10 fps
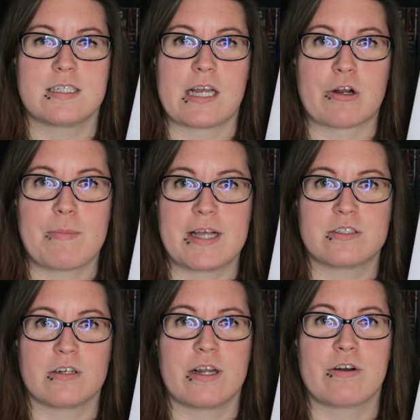a
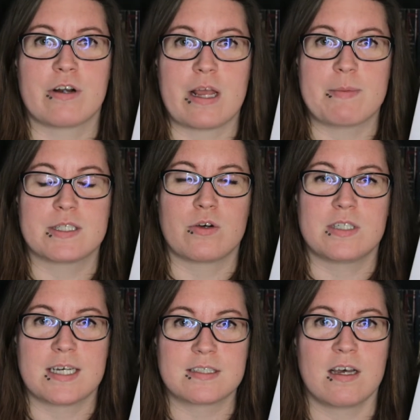necromancer and her name is
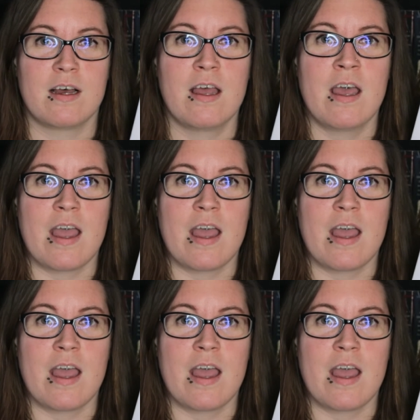Odessa,